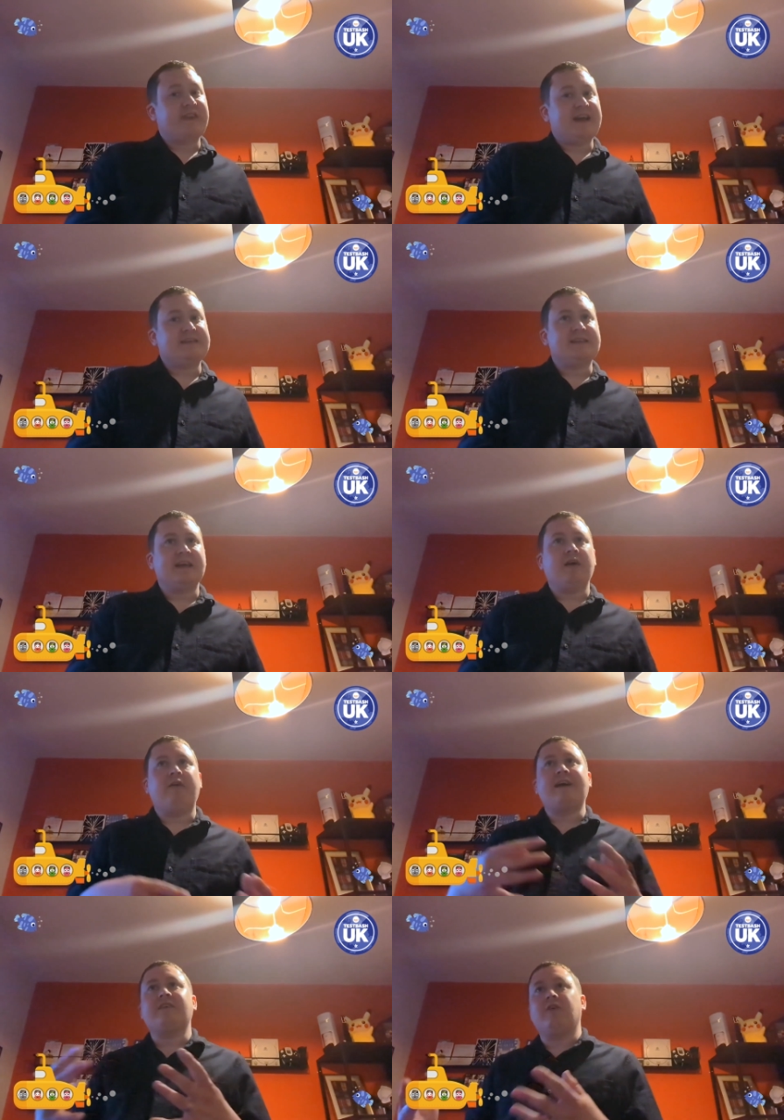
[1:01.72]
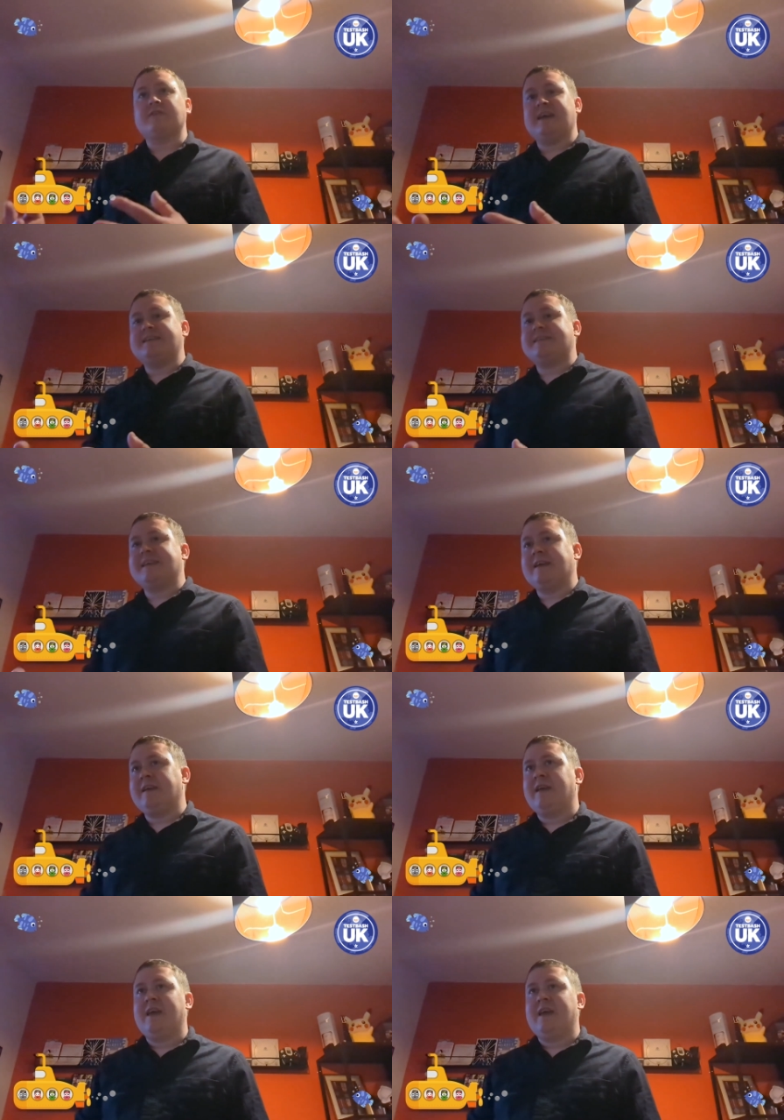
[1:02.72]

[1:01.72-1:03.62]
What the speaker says: testing or ad hoc testing